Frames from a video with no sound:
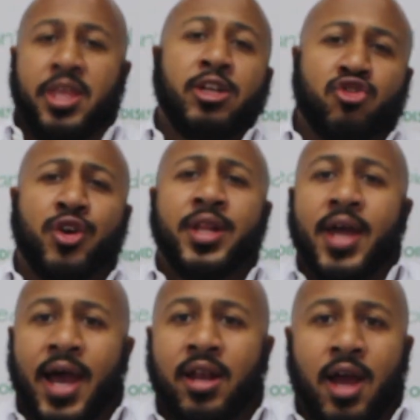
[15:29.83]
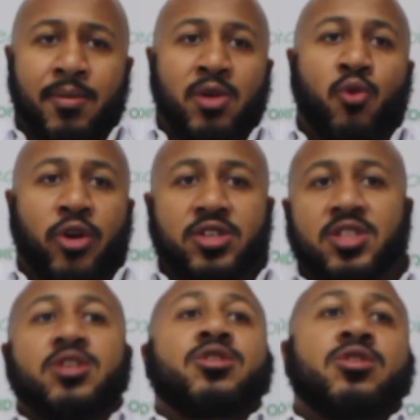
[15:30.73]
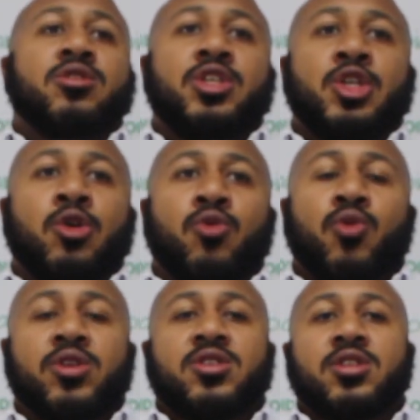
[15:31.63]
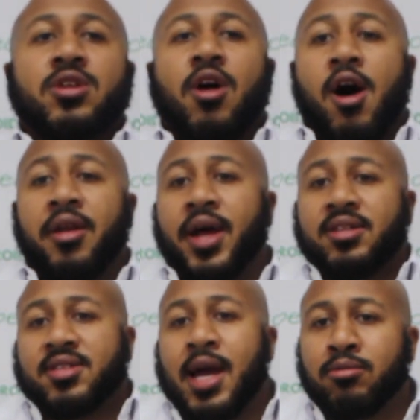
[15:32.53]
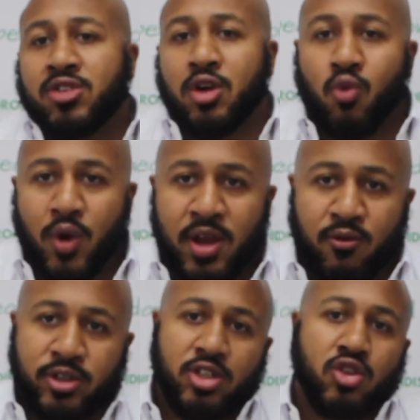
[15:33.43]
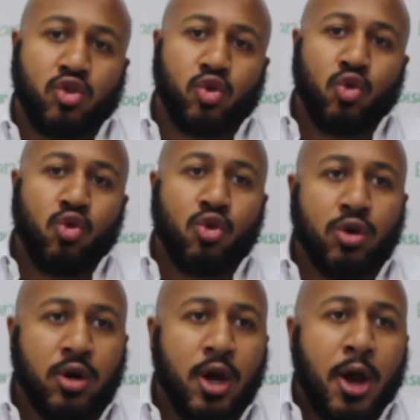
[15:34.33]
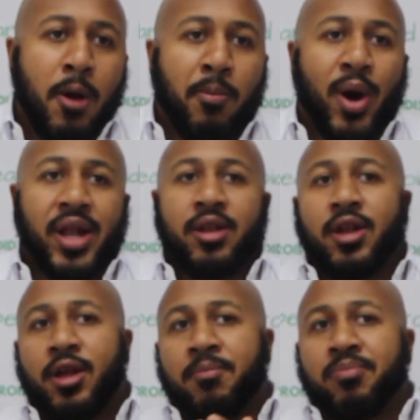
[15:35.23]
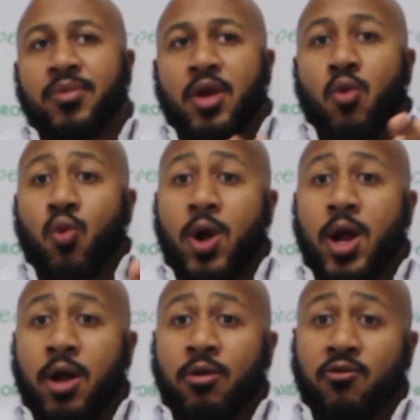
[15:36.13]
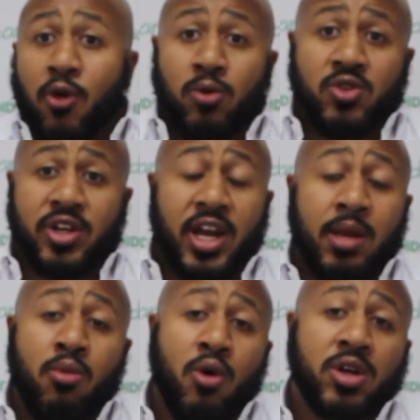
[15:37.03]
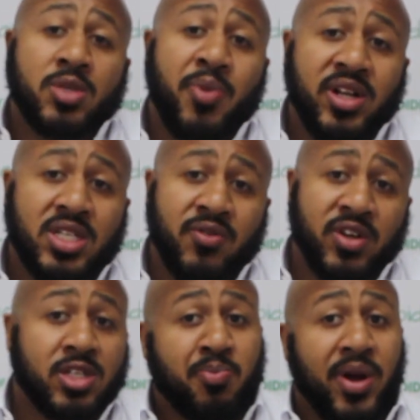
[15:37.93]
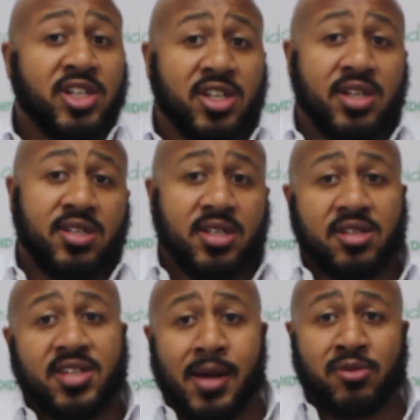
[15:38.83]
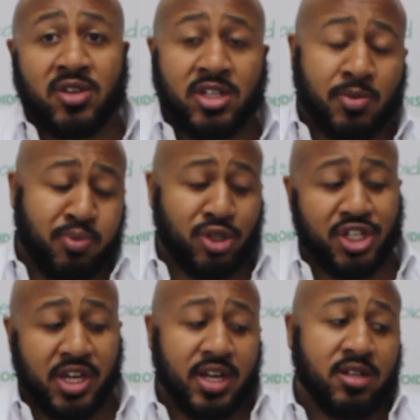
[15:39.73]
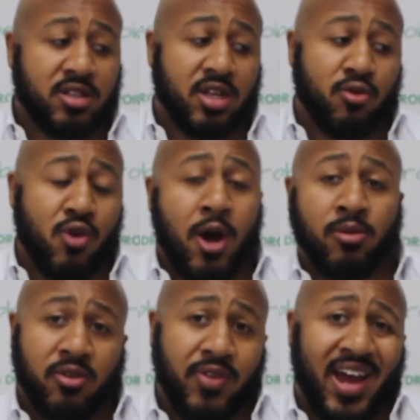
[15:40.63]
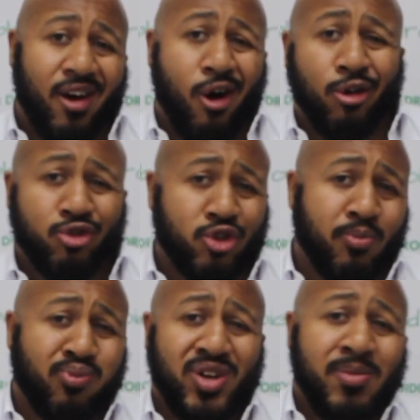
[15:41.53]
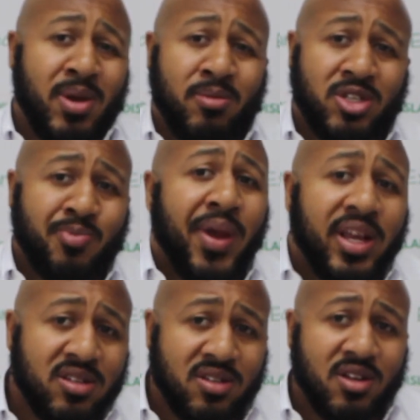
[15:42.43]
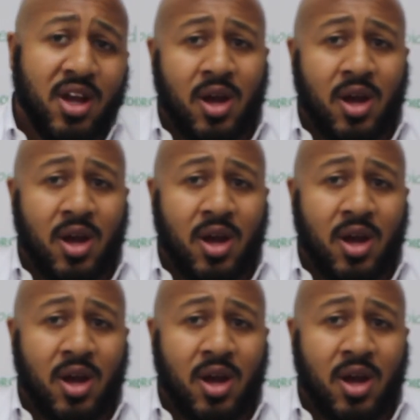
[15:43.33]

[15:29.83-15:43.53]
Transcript: In Trinidad, I mean, we're still on that Samsung wave, which is cool, but where phones are getting more expensive, especially since Samsung is pushing into the realms of that ultra premium space